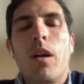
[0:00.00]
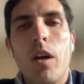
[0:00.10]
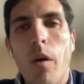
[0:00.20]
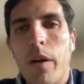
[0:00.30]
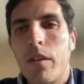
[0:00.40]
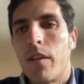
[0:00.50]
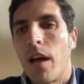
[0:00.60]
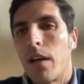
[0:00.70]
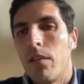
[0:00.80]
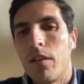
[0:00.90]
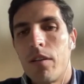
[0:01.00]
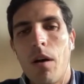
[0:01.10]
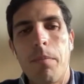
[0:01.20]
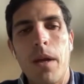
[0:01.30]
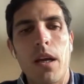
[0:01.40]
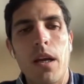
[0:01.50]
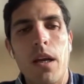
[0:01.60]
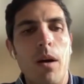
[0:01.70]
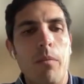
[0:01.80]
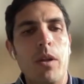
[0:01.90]
going to tackle the topic
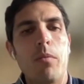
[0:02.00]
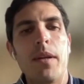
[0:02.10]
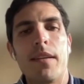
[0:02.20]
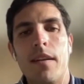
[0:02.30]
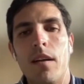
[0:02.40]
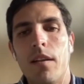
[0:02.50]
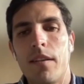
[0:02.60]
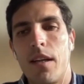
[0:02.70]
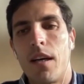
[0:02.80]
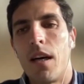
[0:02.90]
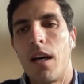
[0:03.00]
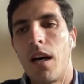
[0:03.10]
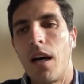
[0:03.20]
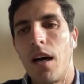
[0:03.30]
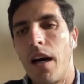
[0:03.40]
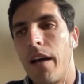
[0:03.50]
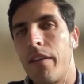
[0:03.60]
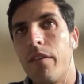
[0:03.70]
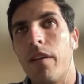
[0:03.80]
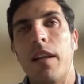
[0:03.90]
about B two B sales uh,
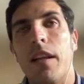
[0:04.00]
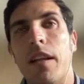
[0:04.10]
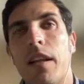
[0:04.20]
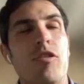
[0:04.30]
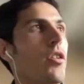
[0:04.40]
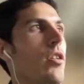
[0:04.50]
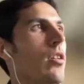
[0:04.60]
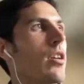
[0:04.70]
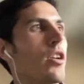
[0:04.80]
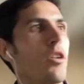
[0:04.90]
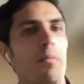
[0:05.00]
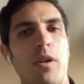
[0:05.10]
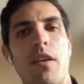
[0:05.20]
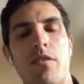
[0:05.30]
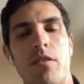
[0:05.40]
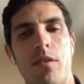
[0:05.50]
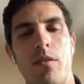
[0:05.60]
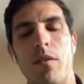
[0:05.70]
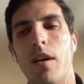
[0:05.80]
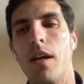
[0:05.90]
and to unleash your, your potential.
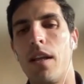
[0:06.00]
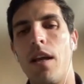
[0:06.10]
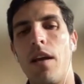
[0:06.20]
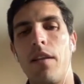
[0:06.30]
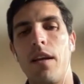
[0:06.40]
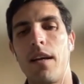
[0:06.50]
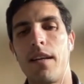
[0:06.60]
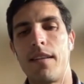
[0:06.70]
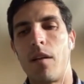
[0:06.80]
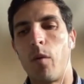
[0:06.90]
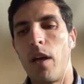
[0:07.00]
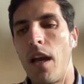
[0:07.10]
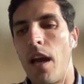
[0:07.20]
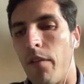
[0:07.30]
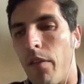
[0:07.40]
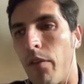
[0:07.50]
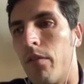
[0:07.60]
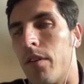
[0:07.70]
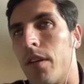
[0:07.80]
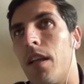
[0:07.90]
So the idea is that we have a
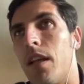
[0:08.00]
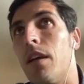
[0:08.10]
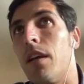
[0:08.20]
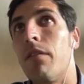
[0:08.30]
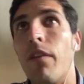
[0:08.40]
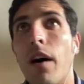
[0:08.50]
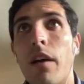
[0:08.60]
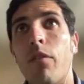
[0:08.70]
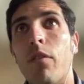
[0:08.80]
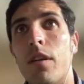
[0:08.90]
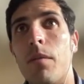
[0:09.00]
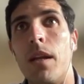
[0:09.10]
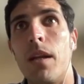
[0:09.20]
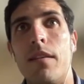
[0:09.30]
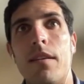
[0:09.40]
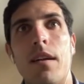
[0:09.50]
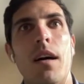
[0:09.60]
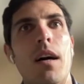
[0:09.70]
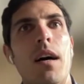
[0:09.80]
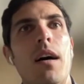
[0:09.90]
thirty-five, forty minutes
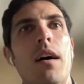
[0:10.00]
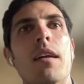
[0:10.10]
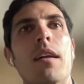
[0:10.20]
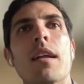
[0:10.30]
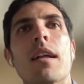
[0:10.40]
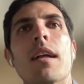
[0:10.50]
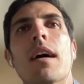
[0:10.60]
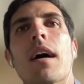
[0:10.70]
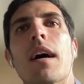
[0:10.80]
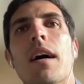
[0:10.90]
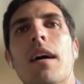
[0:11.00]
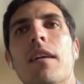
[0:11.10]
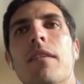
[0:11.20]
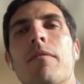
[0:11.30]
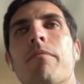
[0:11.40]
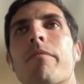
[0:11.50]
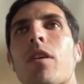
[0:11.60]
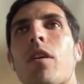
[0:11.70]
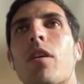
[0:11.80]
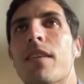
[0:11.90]
uh, uh,
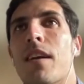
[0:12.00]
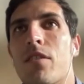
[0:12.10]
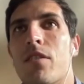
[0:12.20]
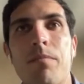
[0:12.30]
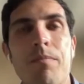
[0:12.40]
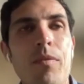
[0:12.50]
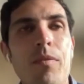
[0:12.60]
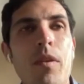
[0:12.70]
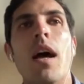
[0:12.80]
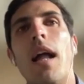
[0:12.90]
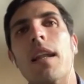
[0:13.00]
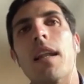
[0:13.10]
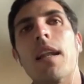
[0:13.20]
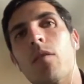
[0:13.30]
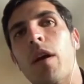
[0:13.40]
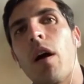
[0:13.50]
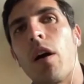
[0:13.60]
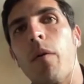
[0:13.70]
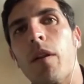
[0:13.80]
conversation, and later we are